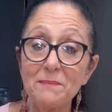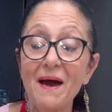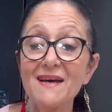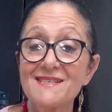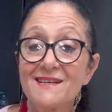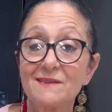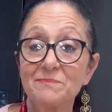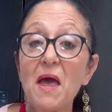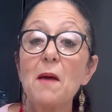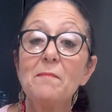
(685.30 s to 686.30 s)
pasta,
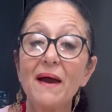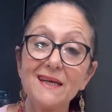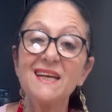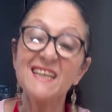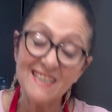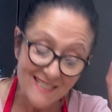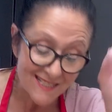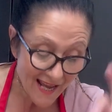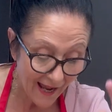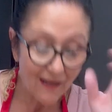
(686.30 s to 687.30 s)
made in
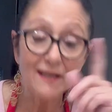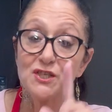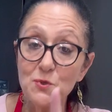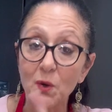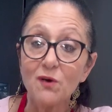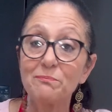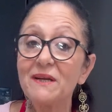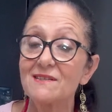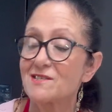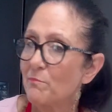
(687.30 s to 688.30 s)
exactly 12
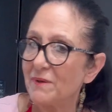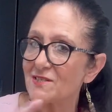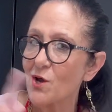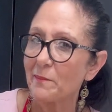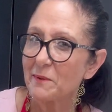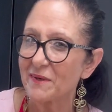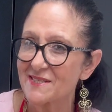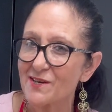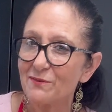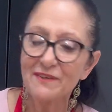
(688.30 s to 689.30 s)
minutes. I've been timing
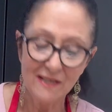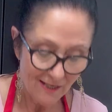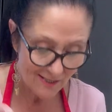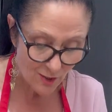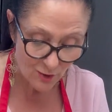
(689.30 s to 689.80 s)
myself. So